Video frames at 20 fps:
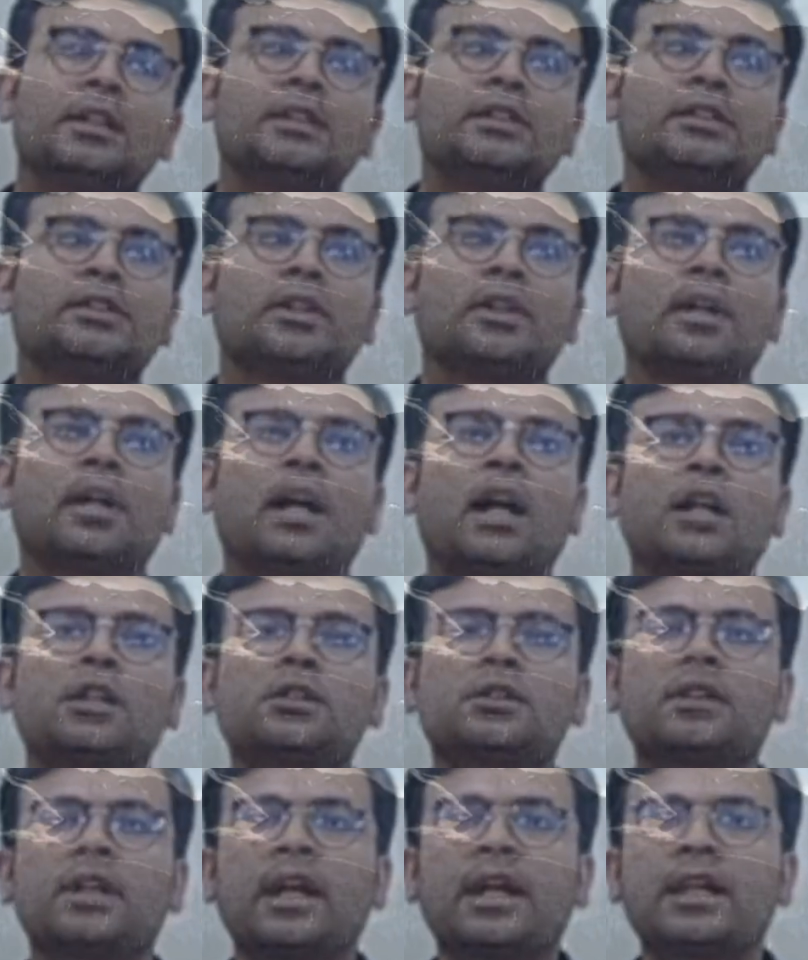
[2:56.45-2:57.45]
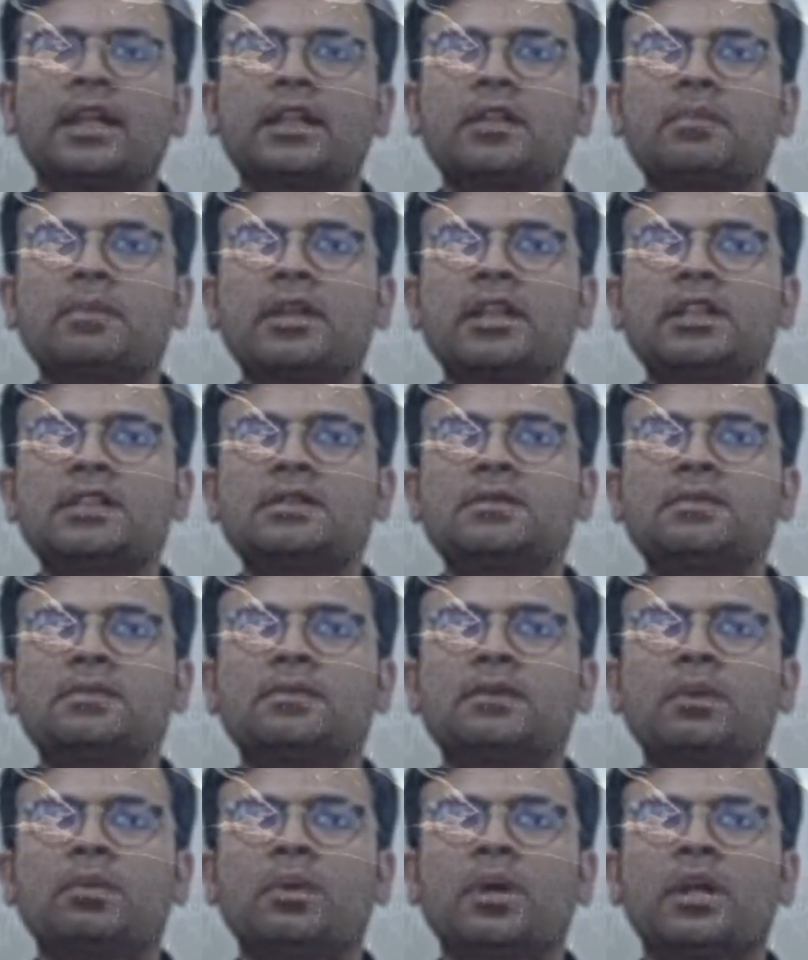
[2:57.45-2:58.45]
So autocratic means
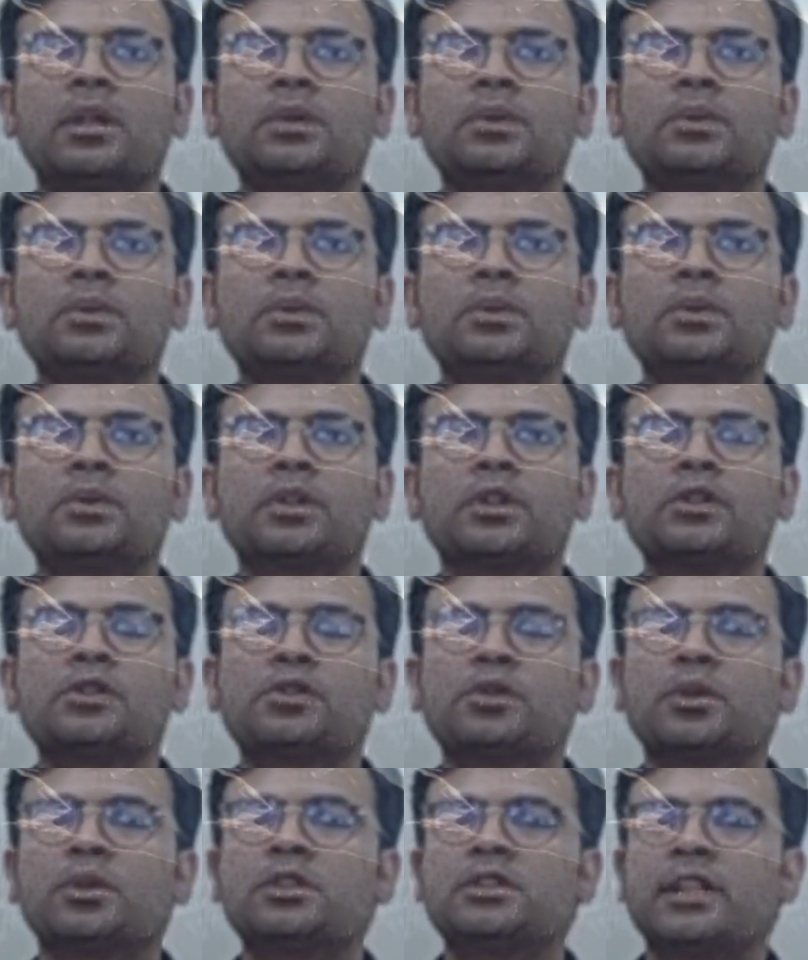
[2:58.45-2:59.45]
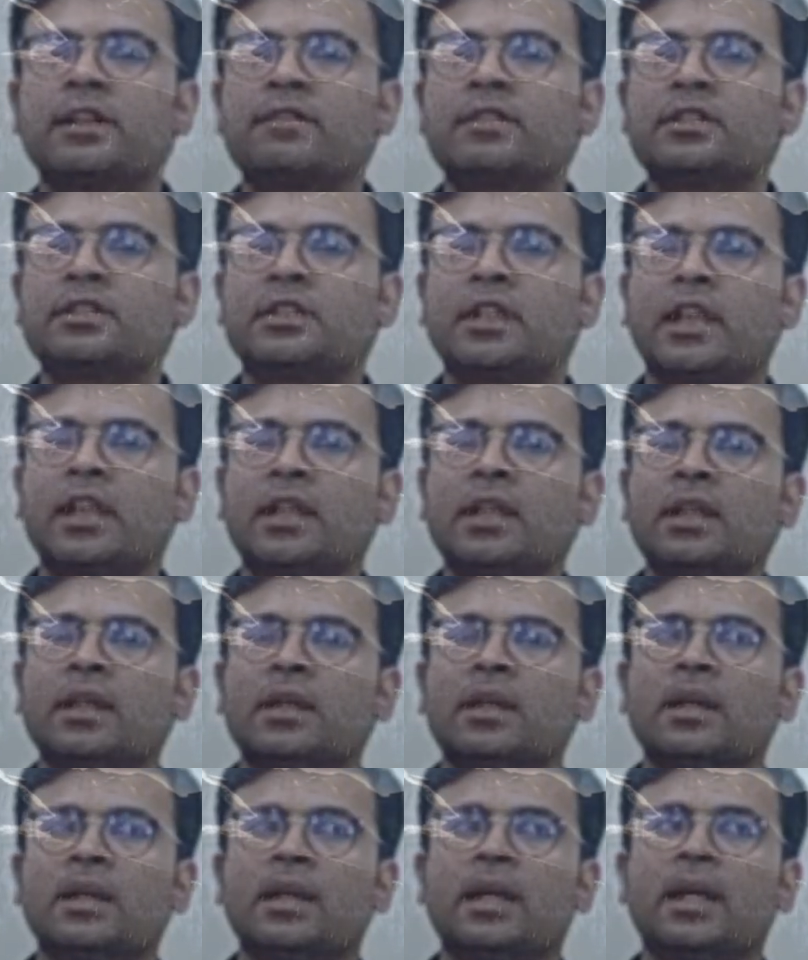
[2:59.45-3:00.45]
the one who controls everything
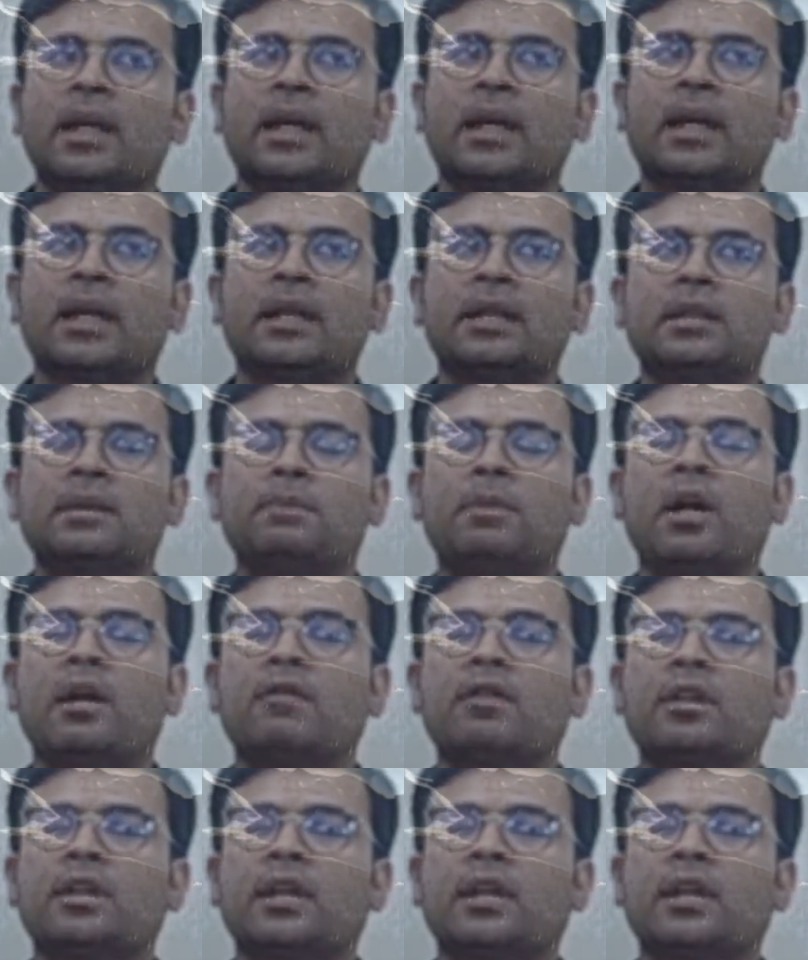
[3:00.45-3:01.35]
and the power